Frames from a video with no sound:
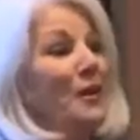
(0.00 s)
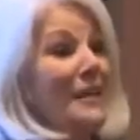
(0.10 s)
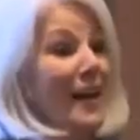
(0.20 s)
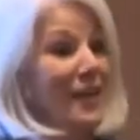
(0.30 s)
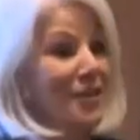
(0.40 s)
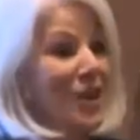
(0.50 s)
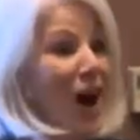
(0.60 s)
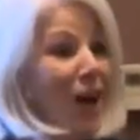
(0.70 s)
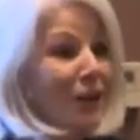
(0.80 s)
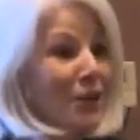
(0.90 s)

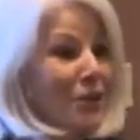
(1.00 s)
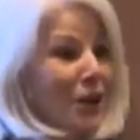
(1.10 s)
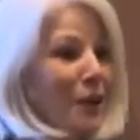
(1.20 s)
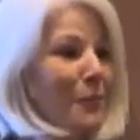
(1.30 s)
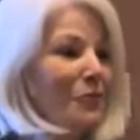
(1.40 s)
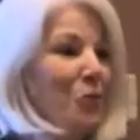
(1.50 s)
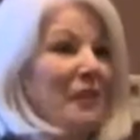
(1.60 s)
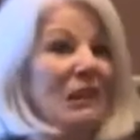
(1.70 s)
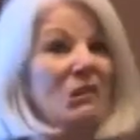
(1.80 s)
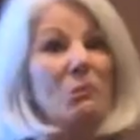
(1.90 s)
technology, before
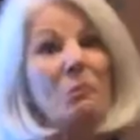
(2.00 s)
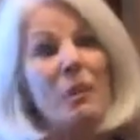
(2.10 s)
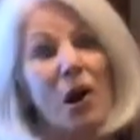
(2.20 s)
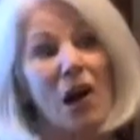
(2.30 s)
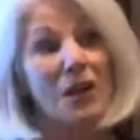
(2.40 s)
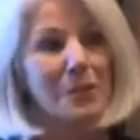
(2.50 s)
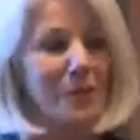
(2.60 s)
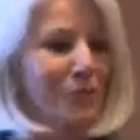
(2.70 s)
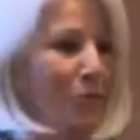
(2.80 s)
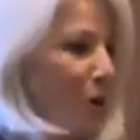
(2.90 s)
that new boss,
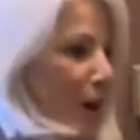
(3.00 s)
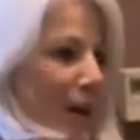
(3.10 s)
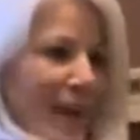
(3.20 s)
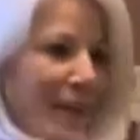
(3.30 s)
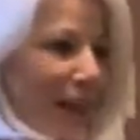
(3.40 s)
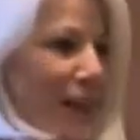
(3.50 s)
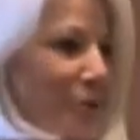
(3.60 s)
before that